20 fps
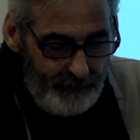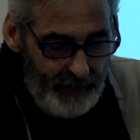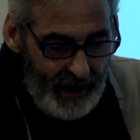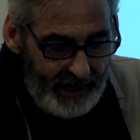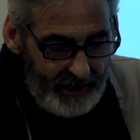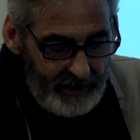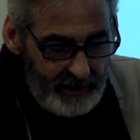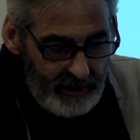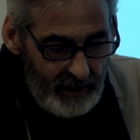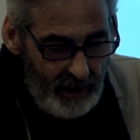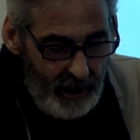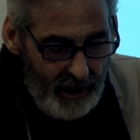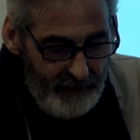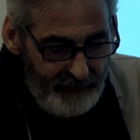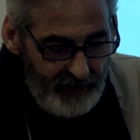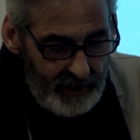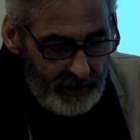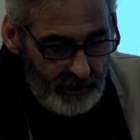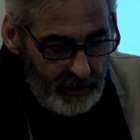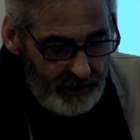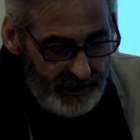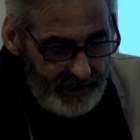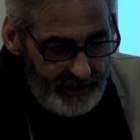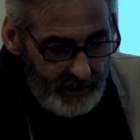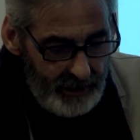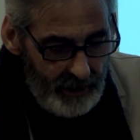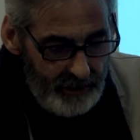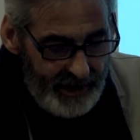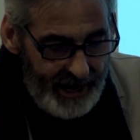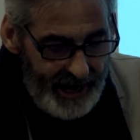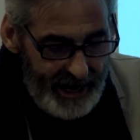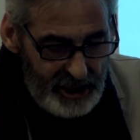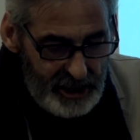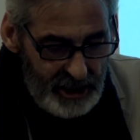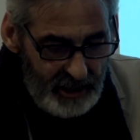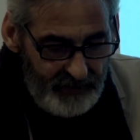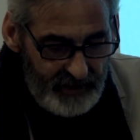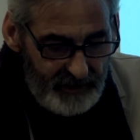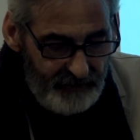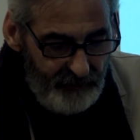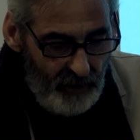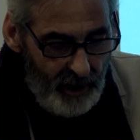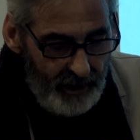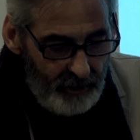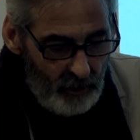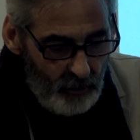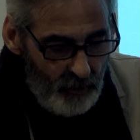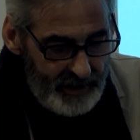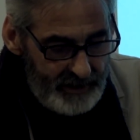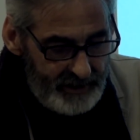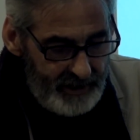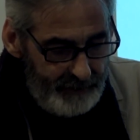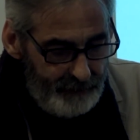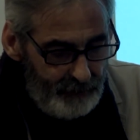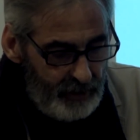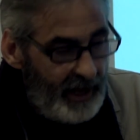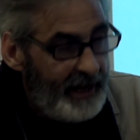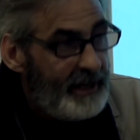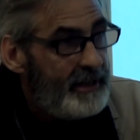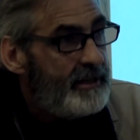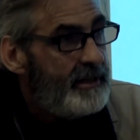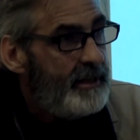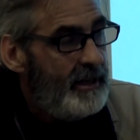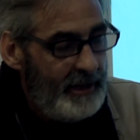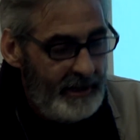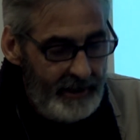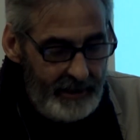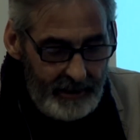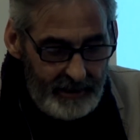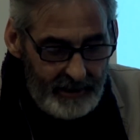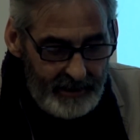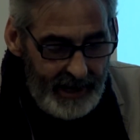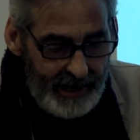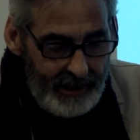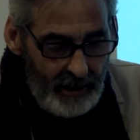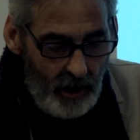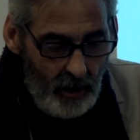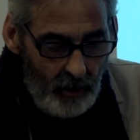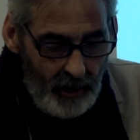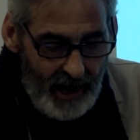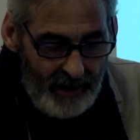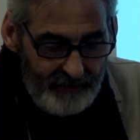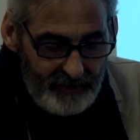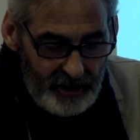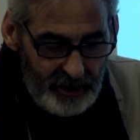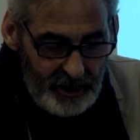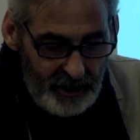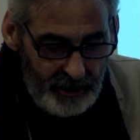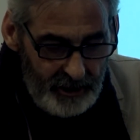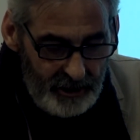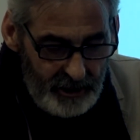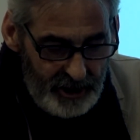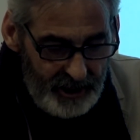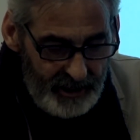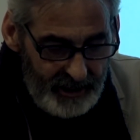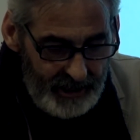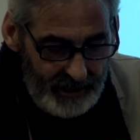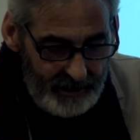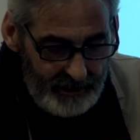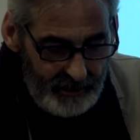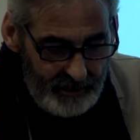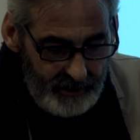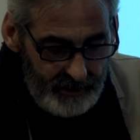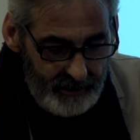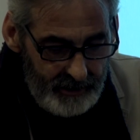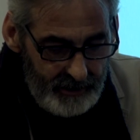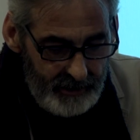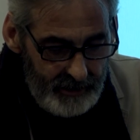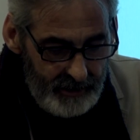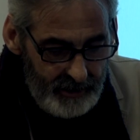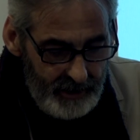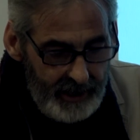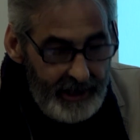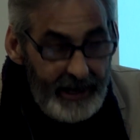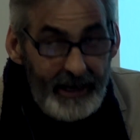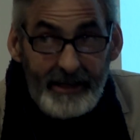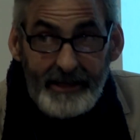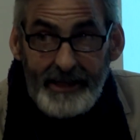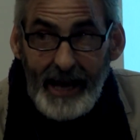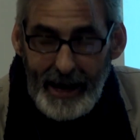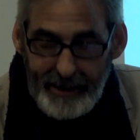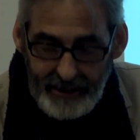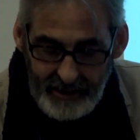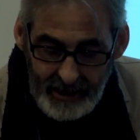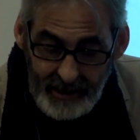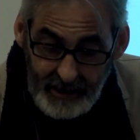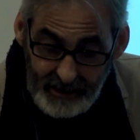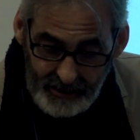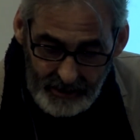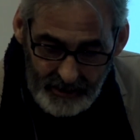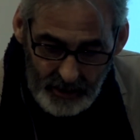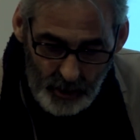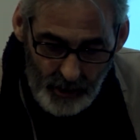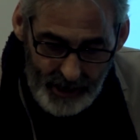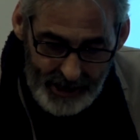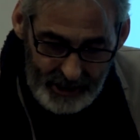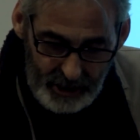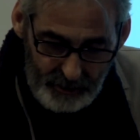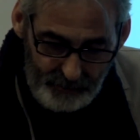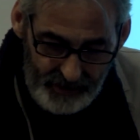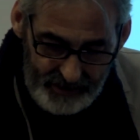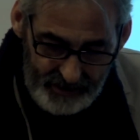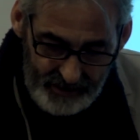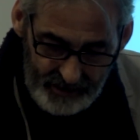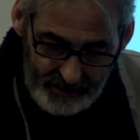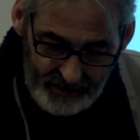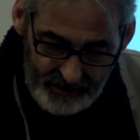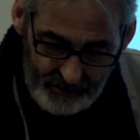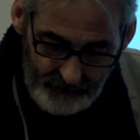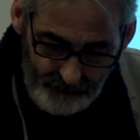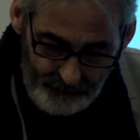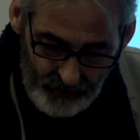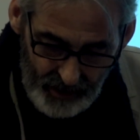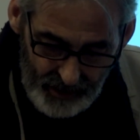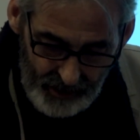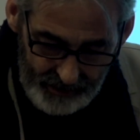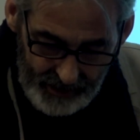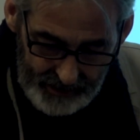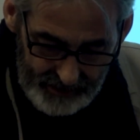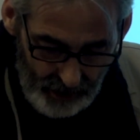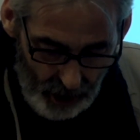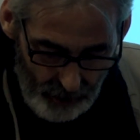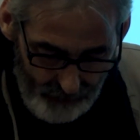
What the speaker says: Bacon's life, including the location of his final resting place in St Olave's Church in London. His death is a strange business. There's no